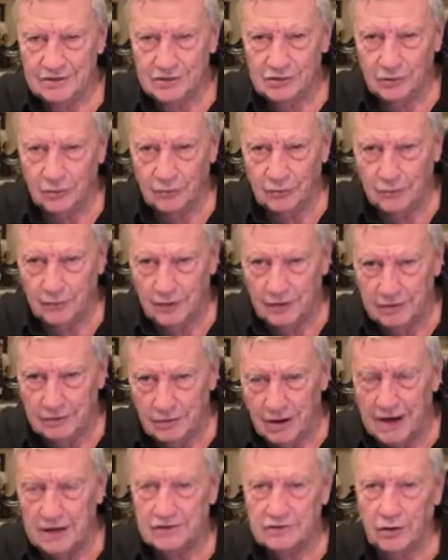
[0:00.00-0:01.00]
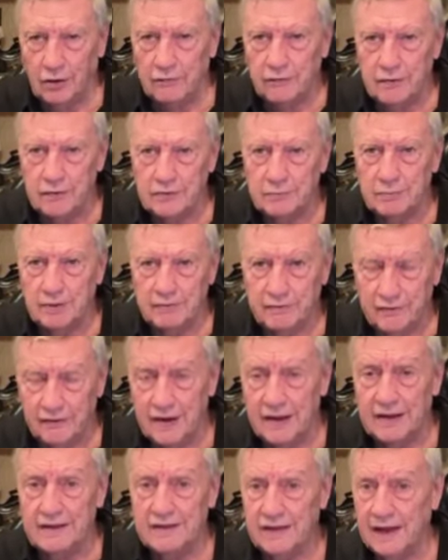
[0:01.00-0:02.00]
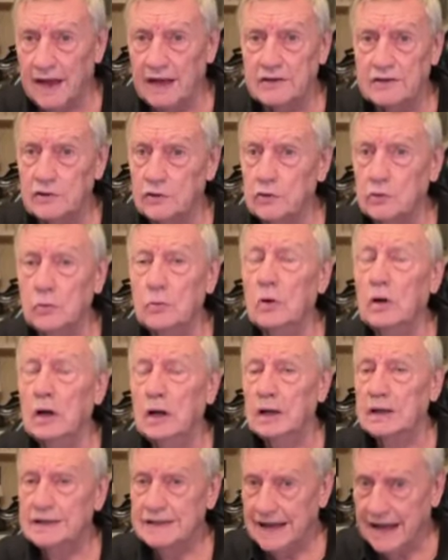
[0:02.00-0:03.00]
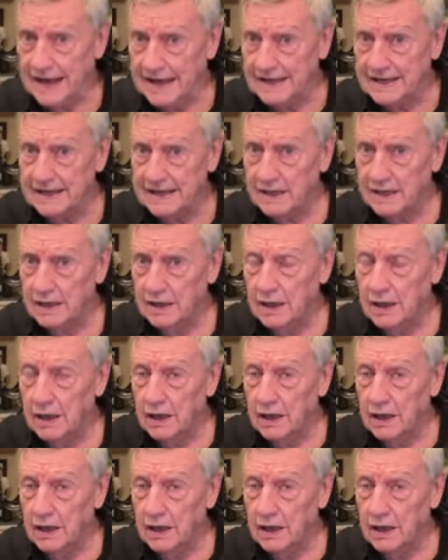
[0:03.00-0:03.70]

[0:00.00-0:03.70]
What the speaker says: So grace offers, but faith has to take.